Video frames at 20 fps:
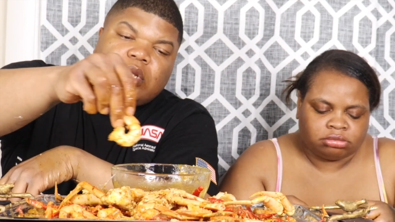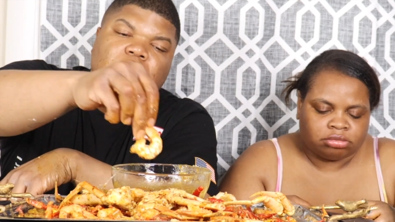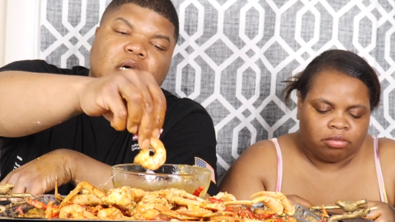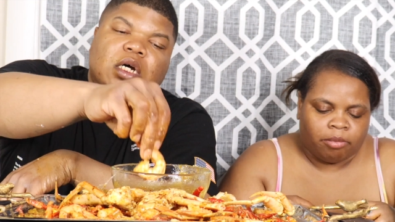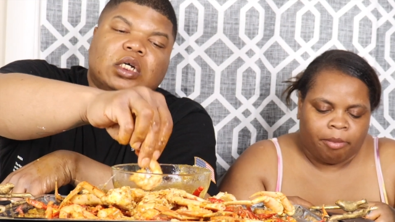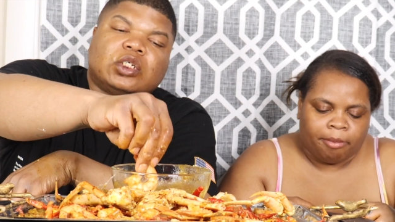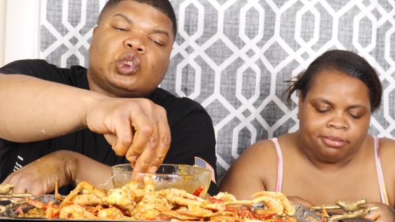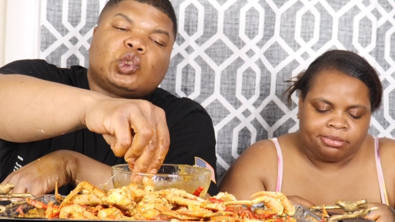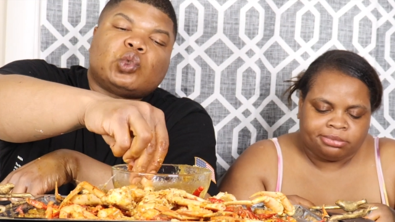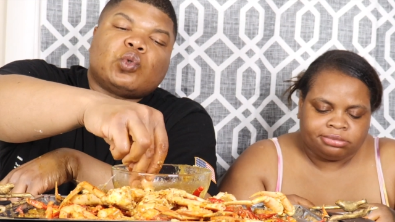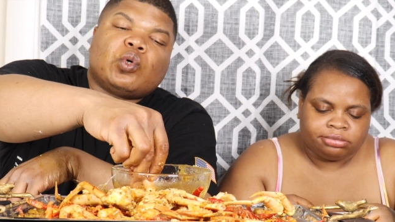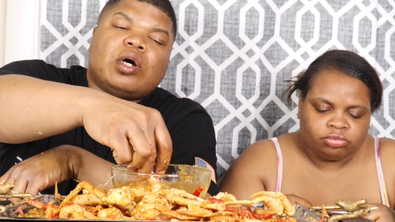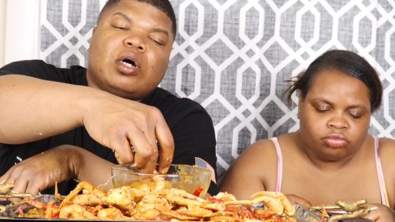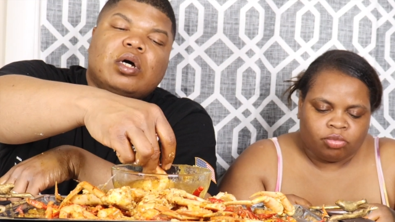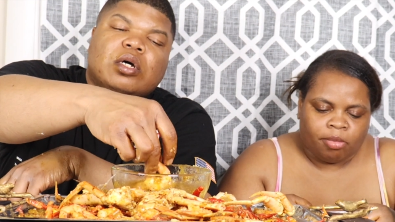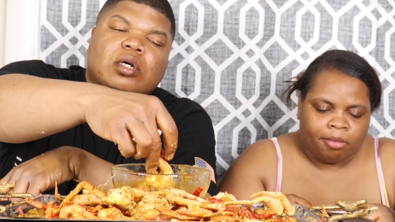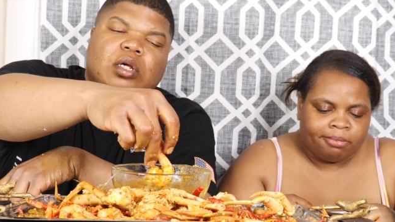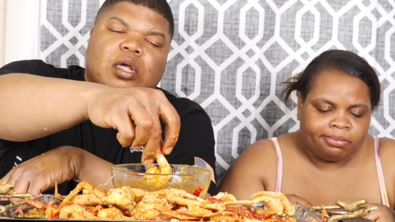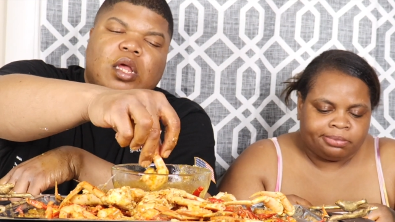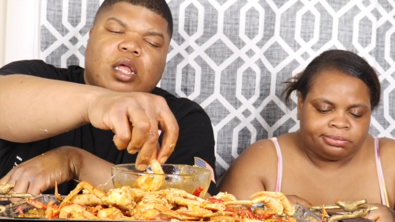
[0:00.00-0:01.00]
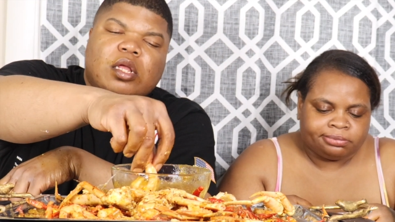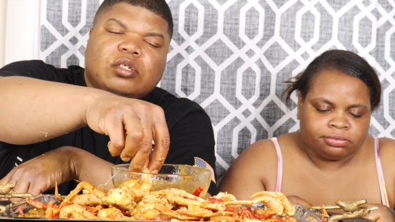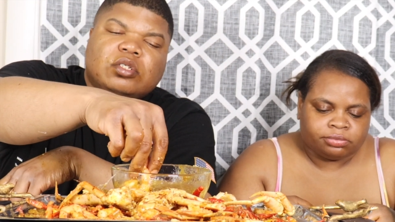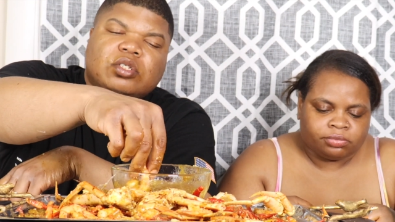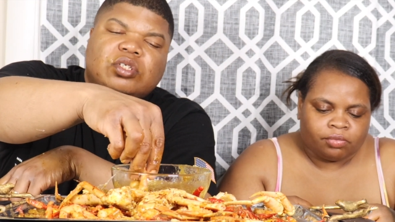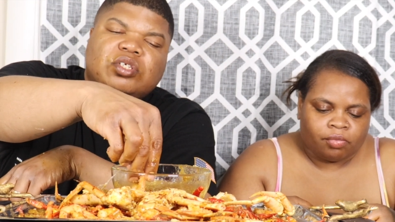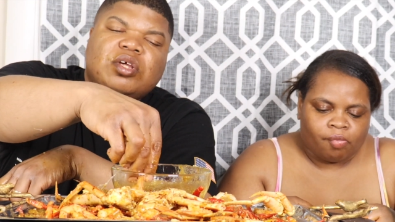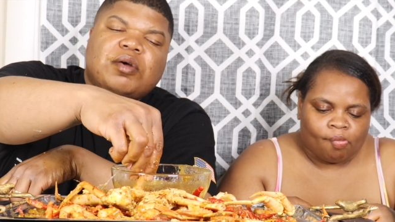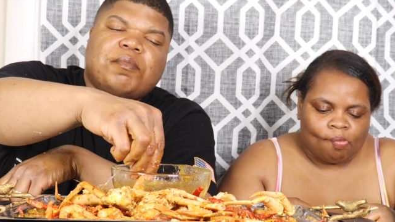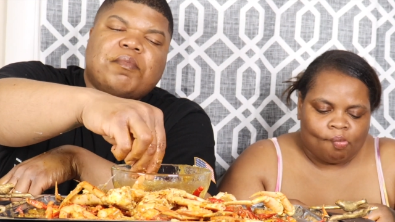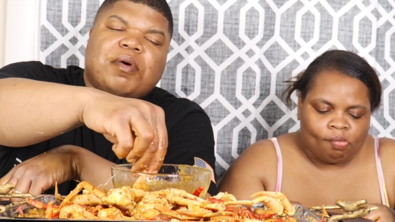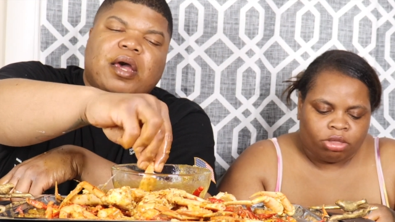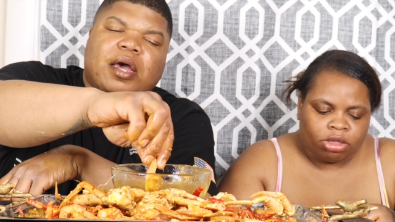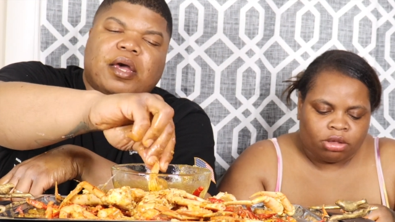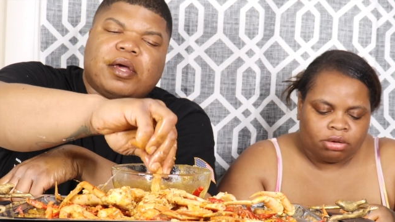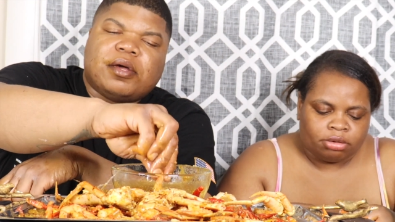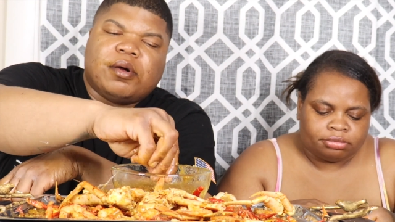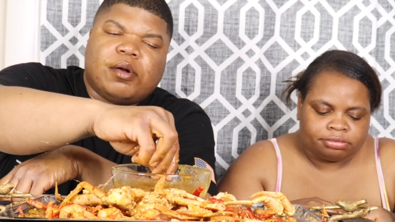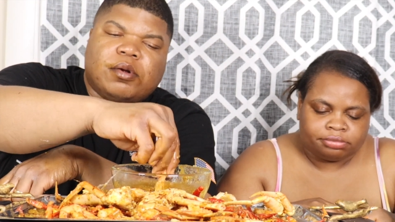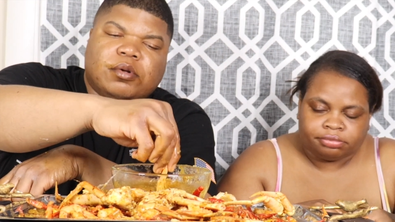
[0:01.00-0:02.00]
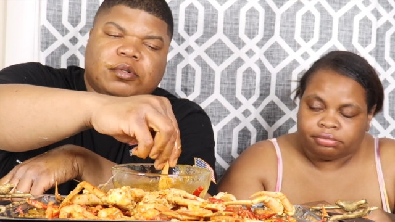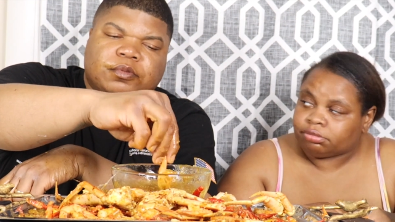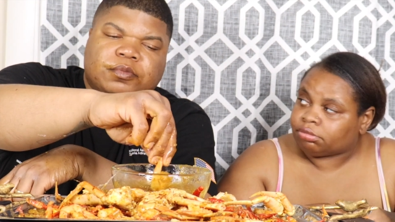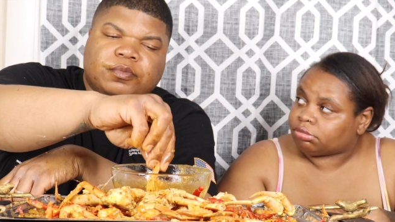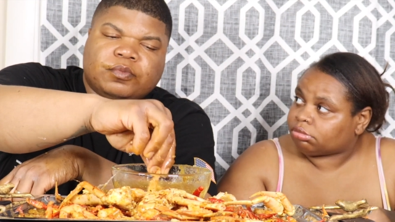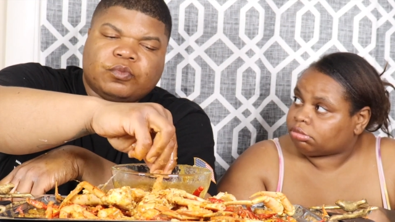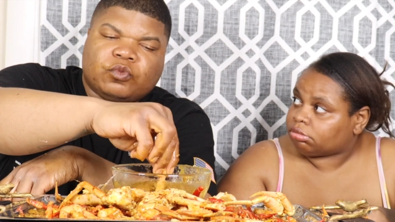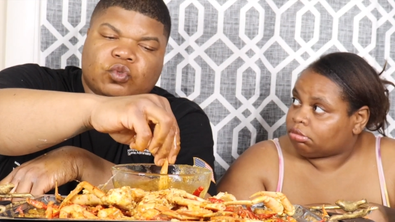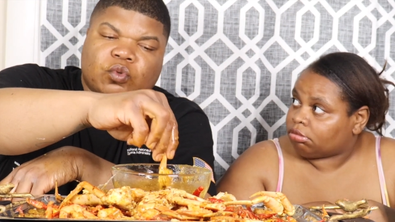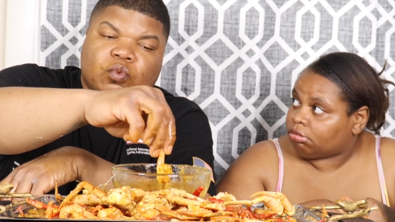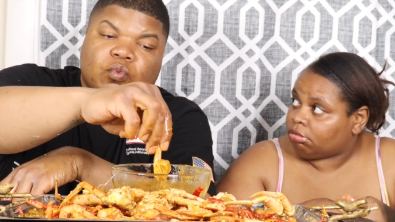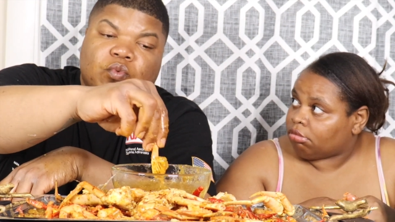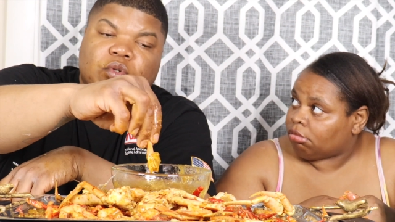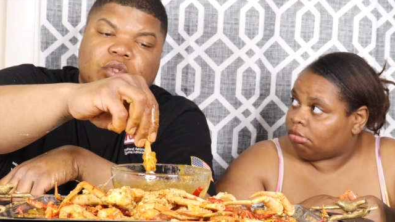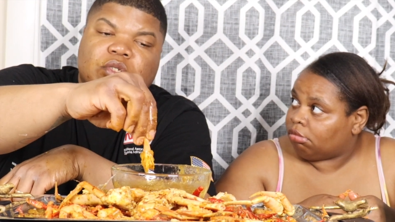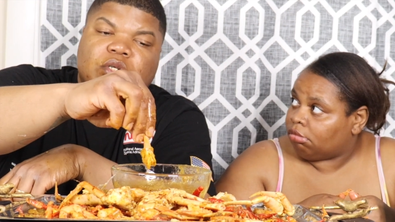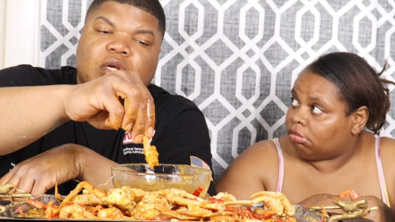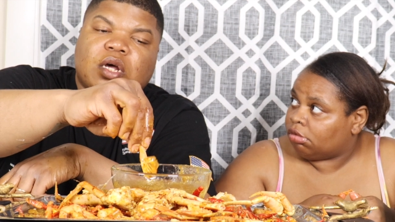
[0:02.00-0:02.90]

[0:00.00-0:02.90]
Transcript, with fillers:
Speaker 1: a truck, semi, was